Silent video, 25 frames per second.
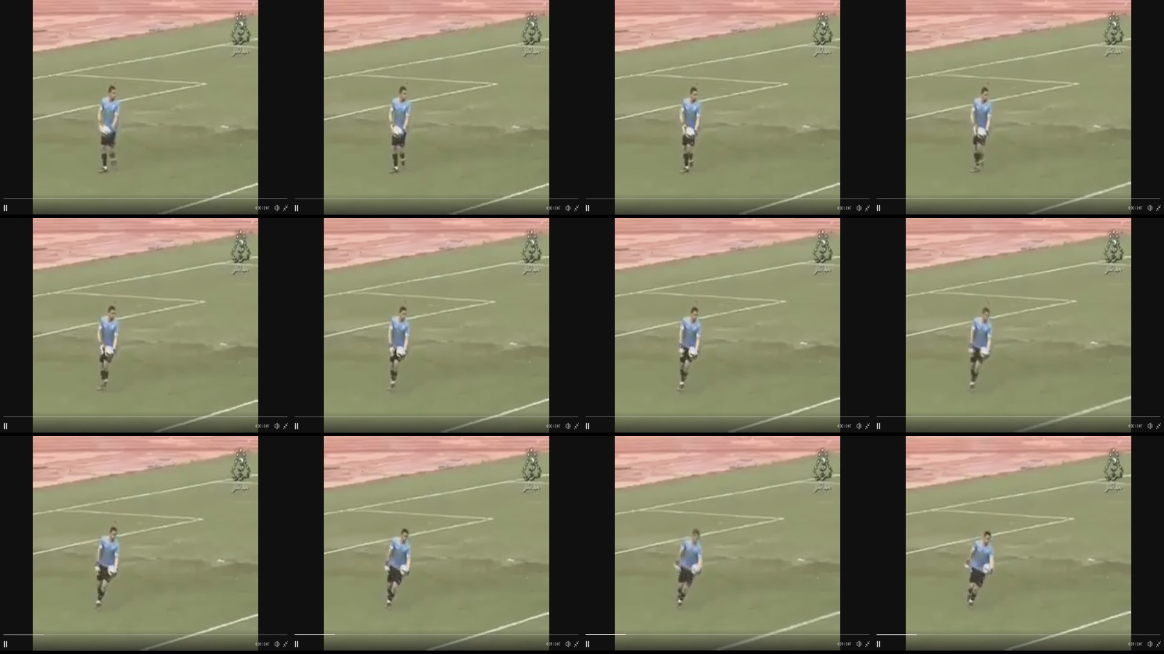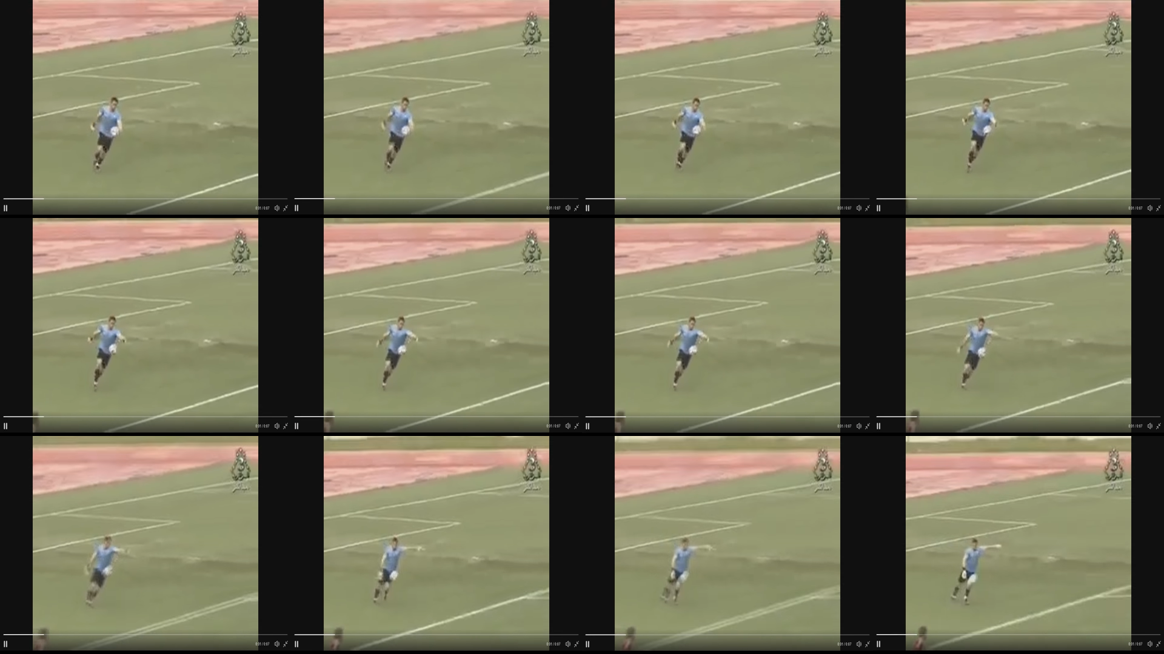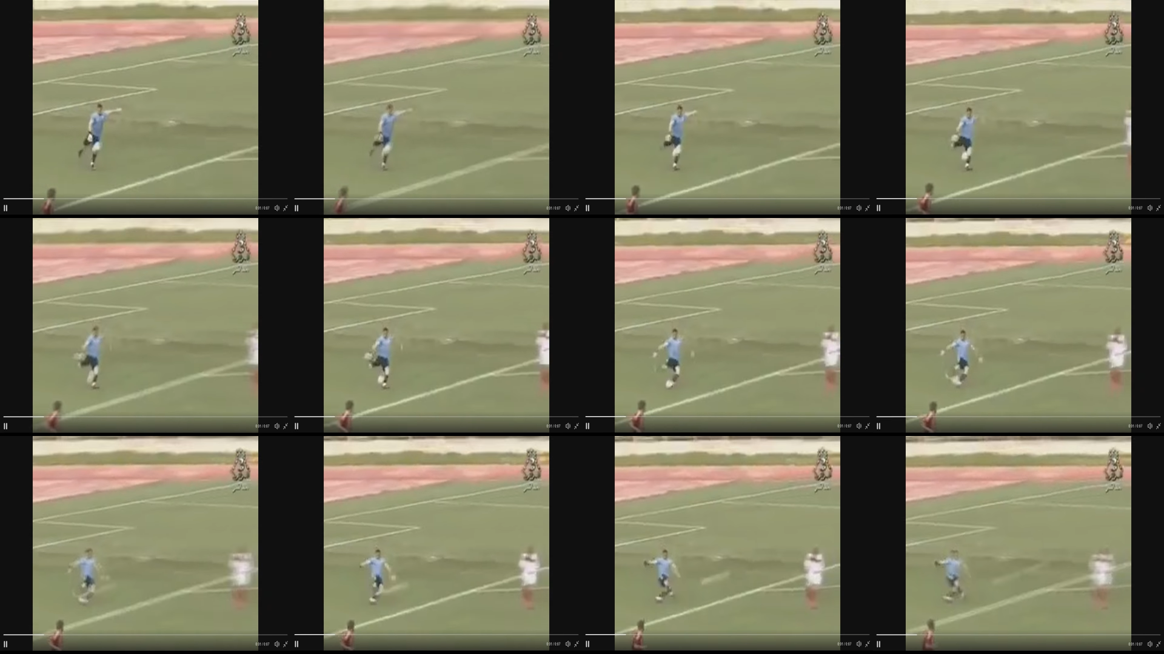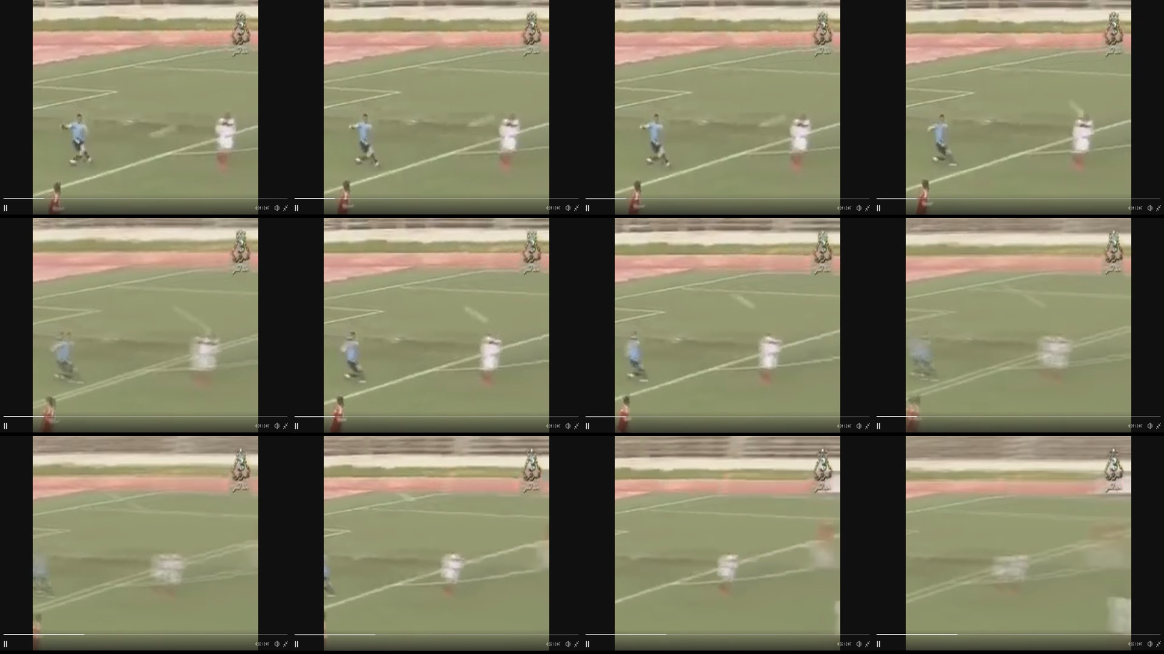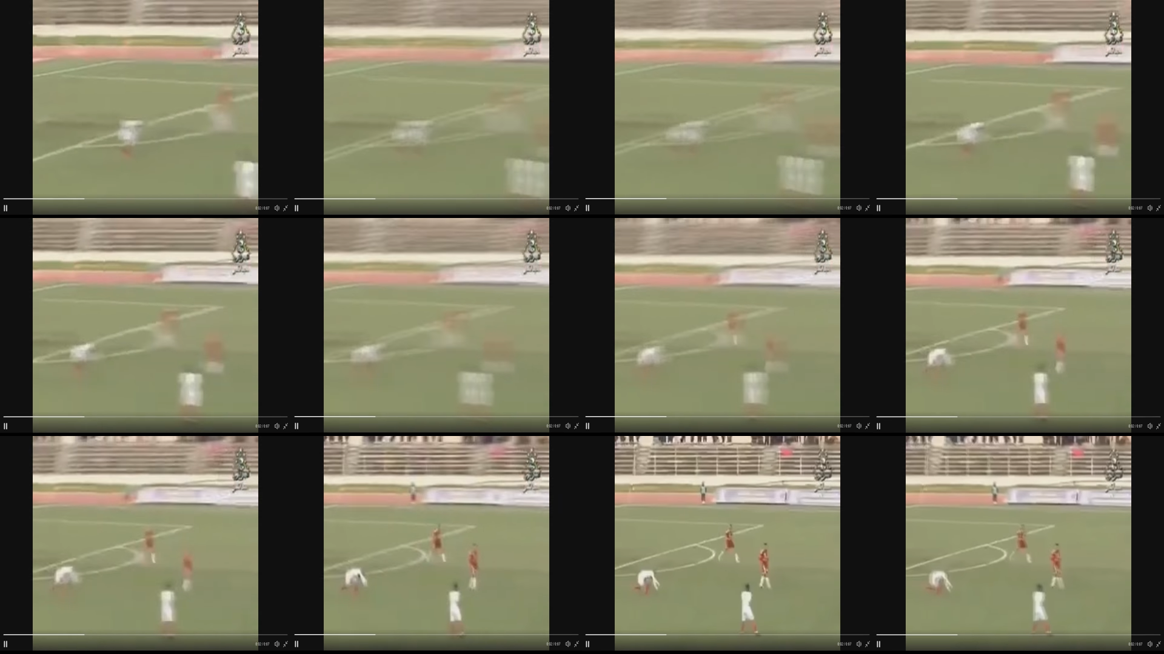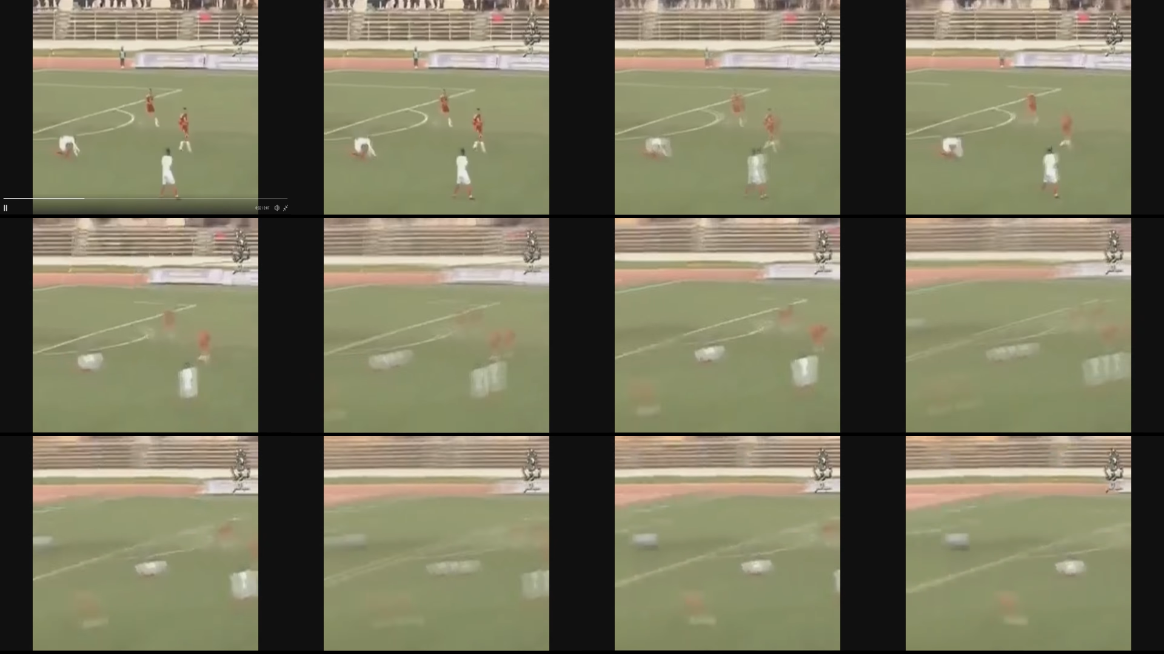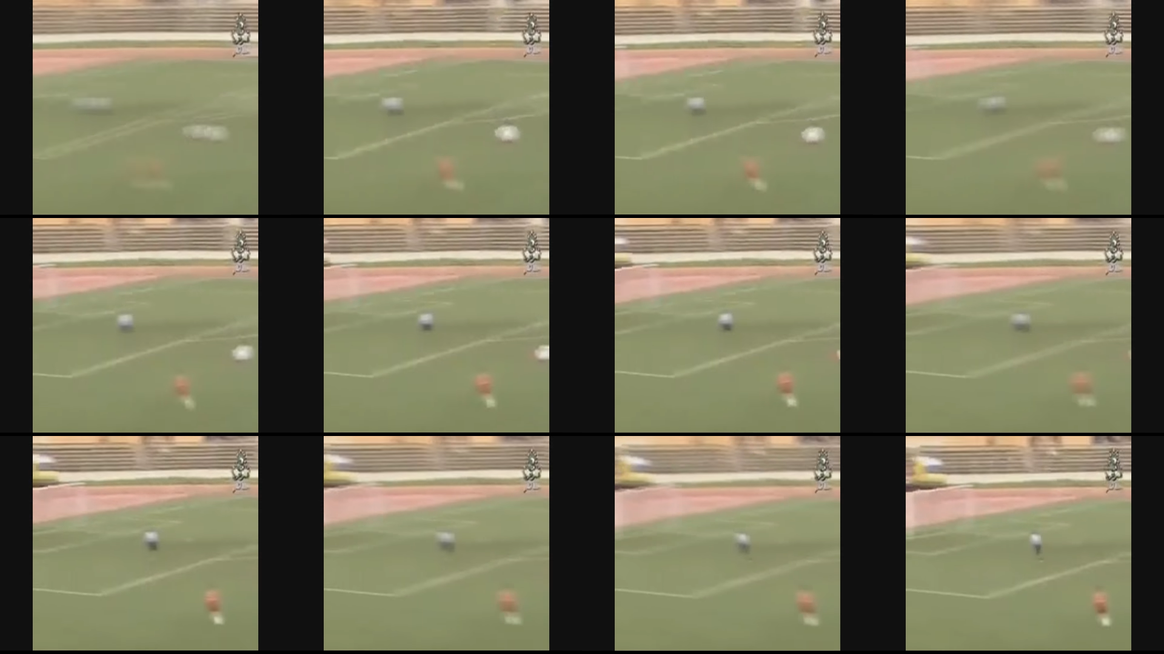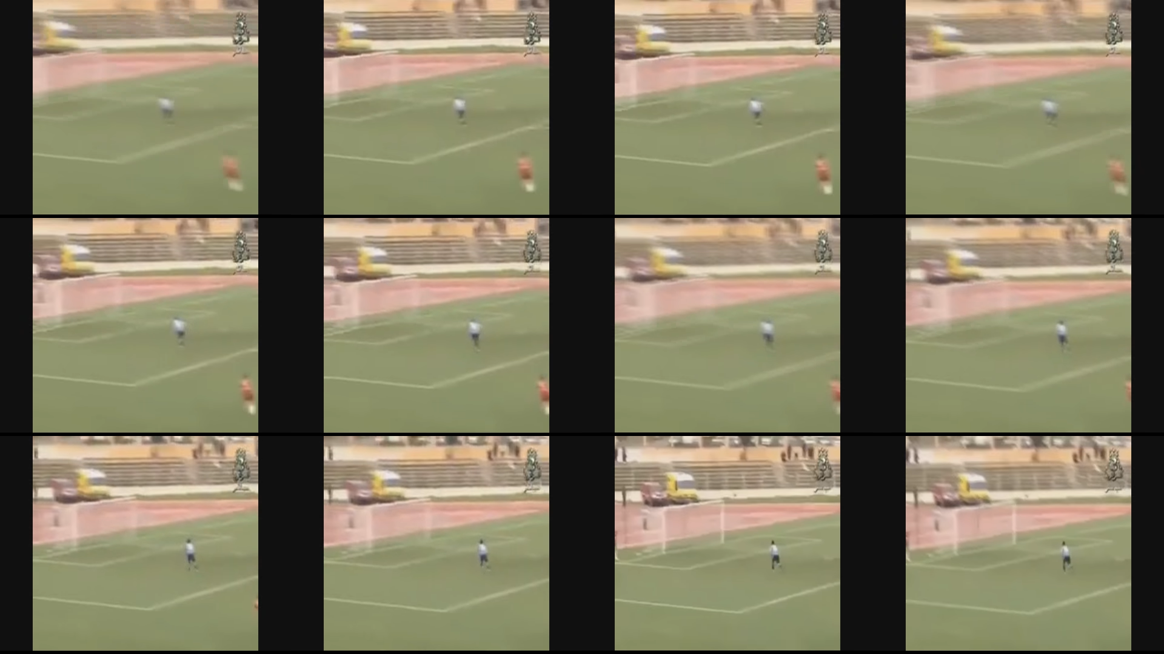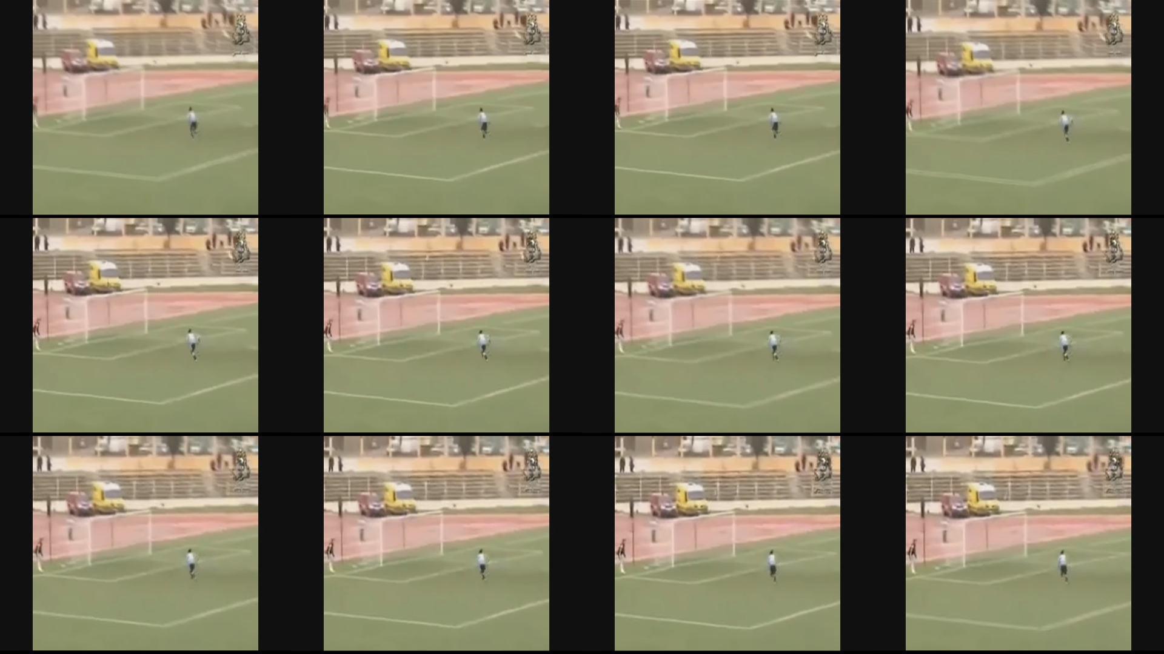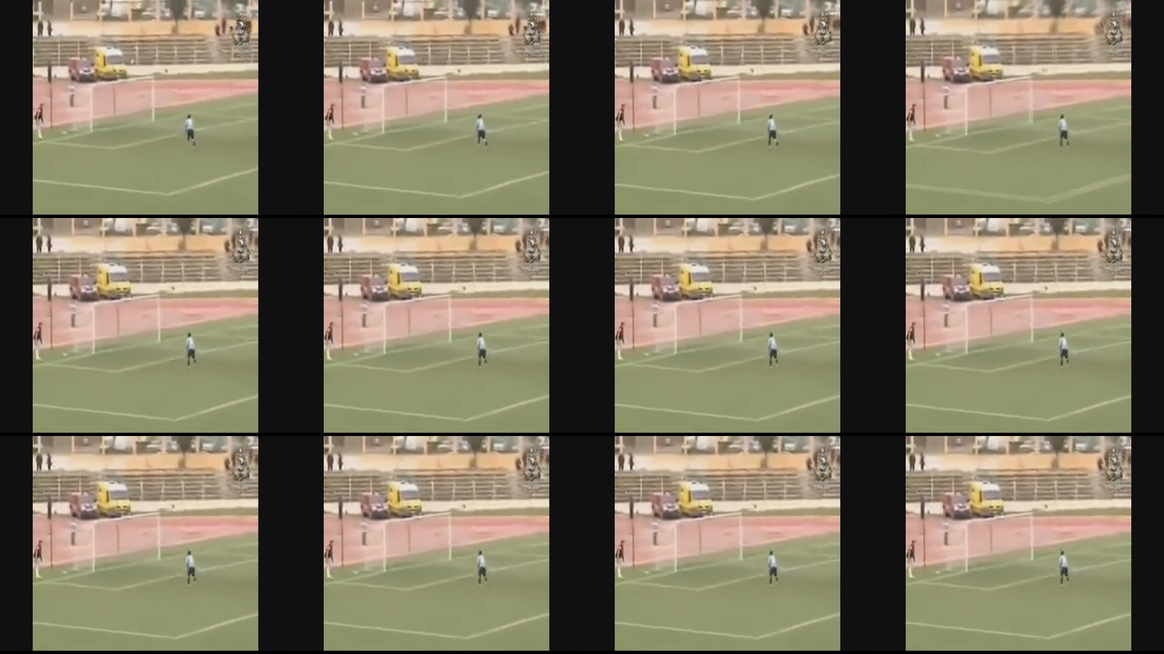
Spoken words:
Nobody's mouth can be seen.